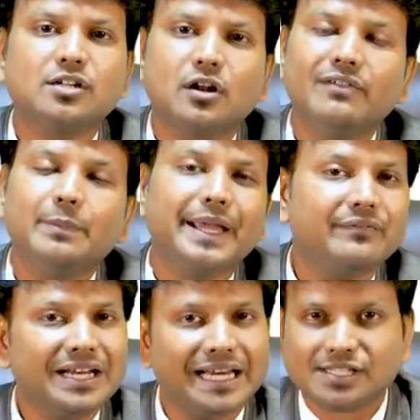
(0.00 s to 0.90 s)
and all will be
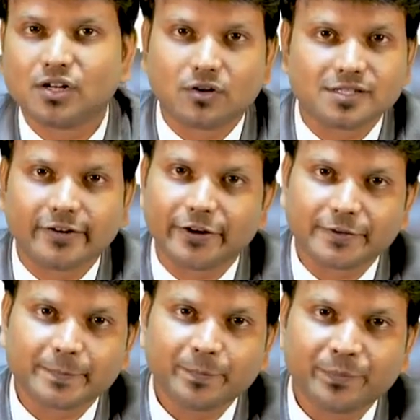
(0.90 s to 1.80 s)
having lesser
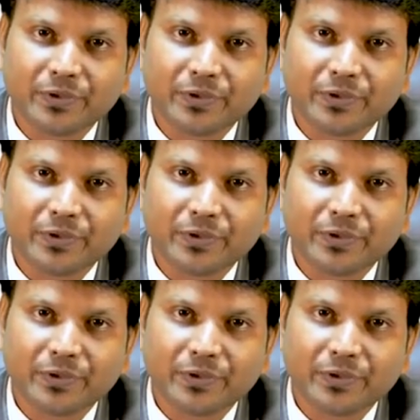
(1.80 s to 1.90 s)
concentration.